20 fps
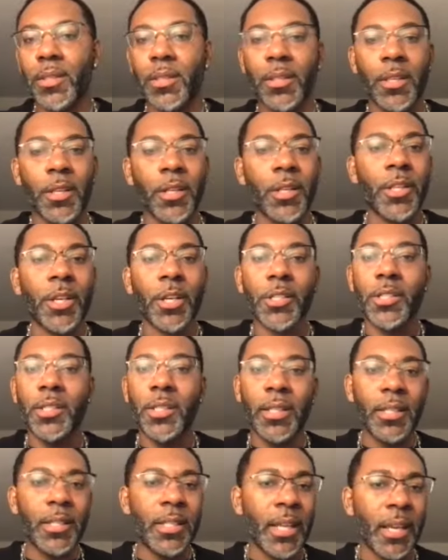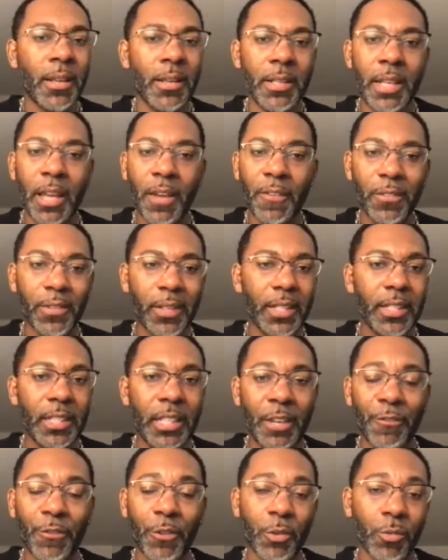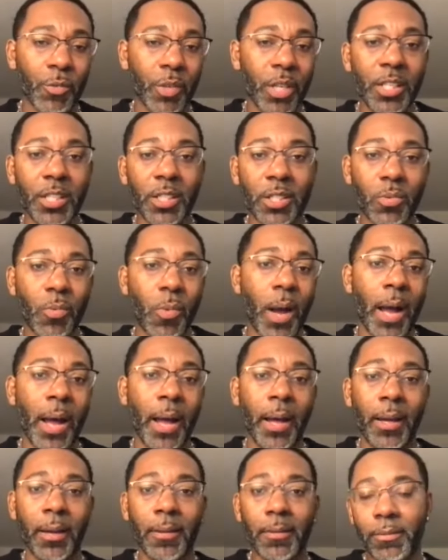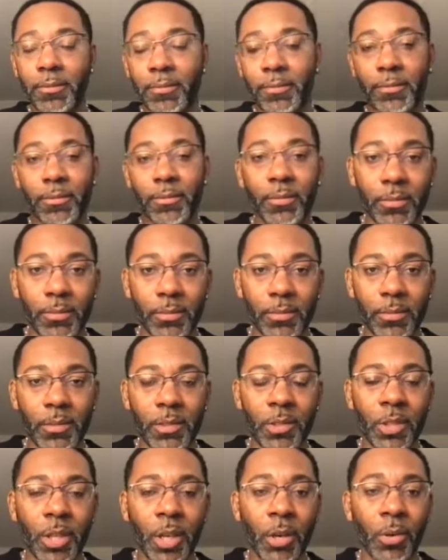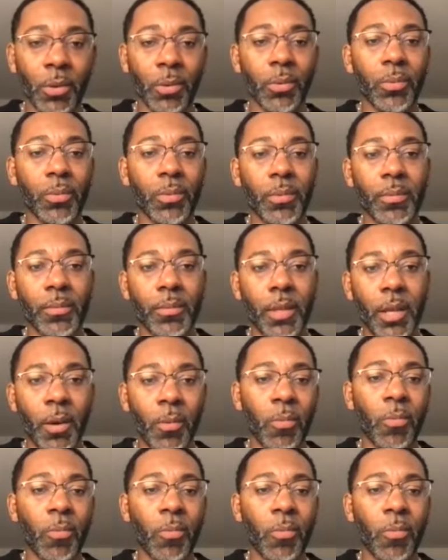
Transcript: there's definitely different reasons why, a